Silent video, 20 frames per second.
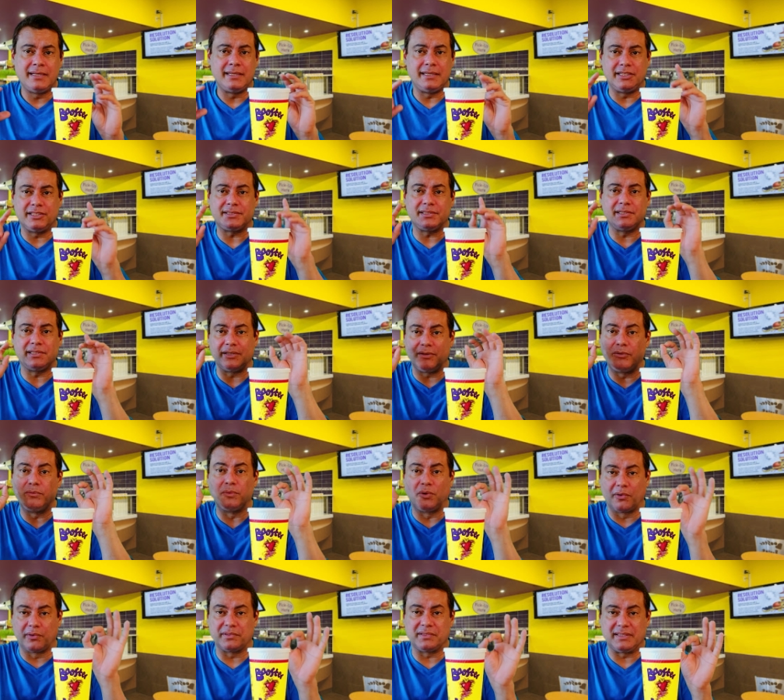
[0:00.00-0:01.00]
It's a little
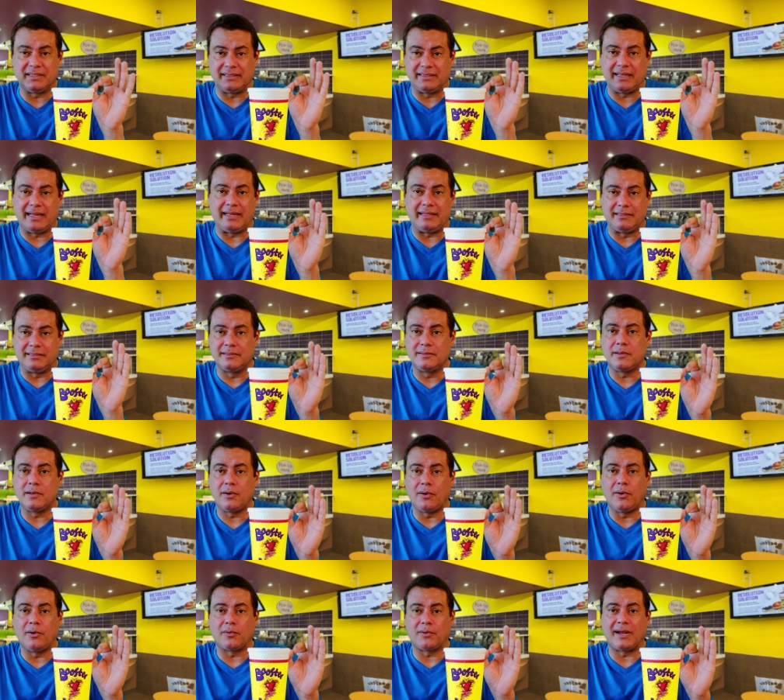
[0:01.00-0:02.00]
more than that.
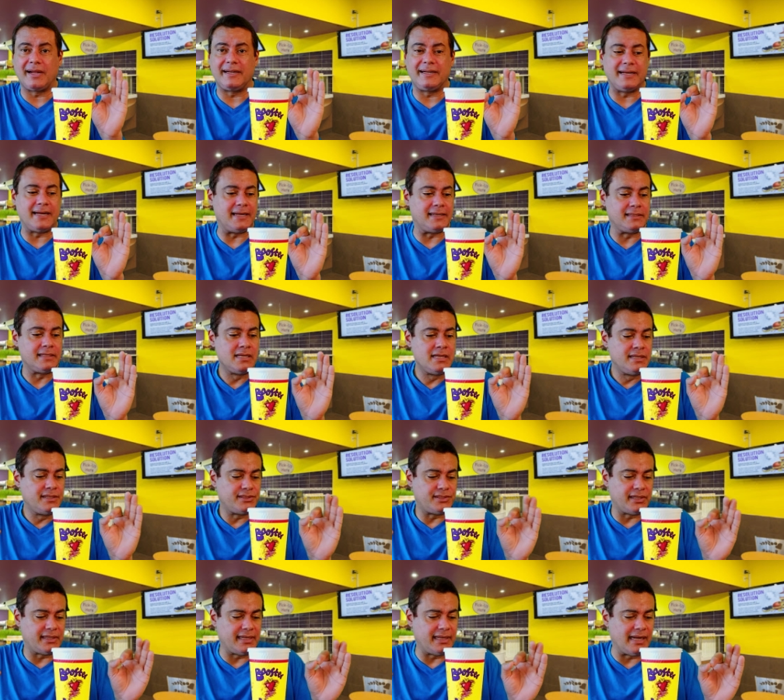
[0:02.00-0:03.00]
All right, guys,
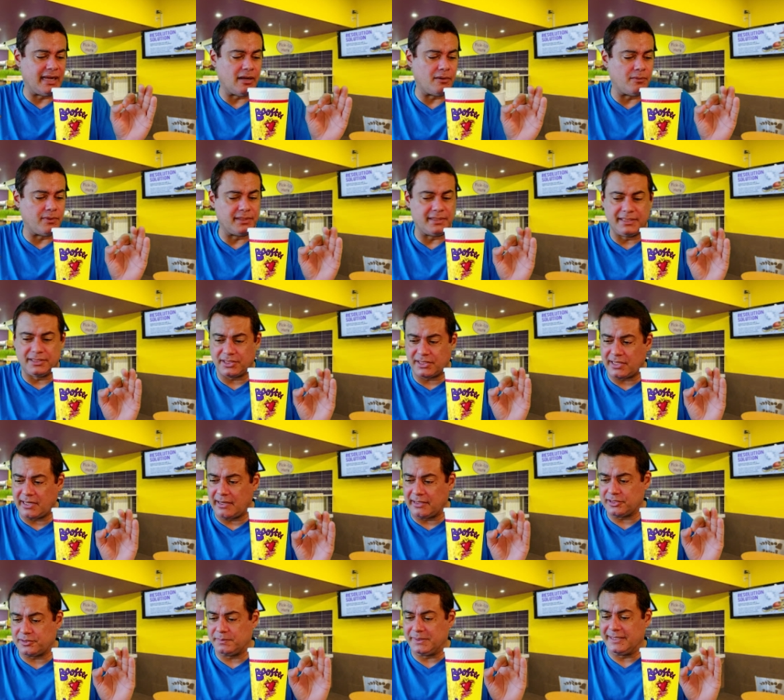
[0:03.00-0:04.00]
check it out. Well, this
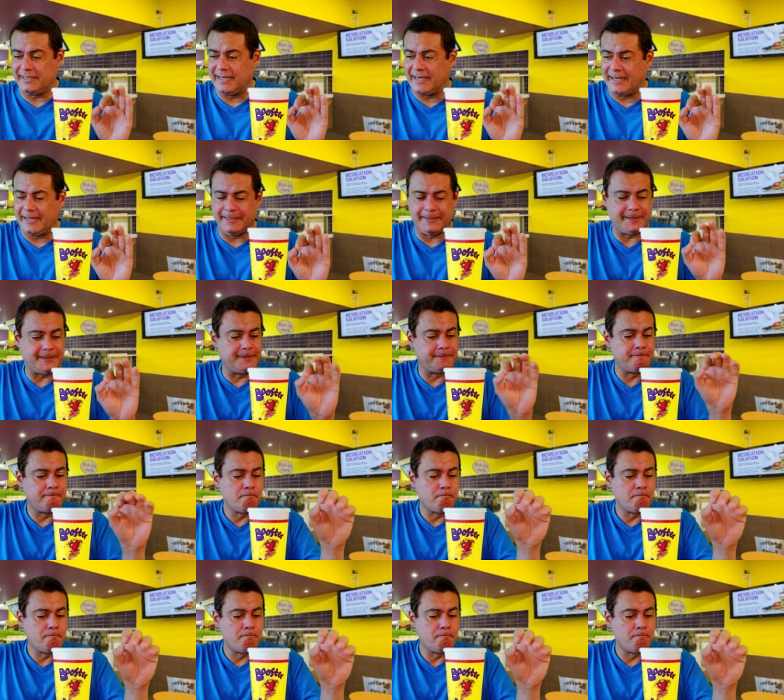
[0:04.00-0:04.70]
cost me, guys,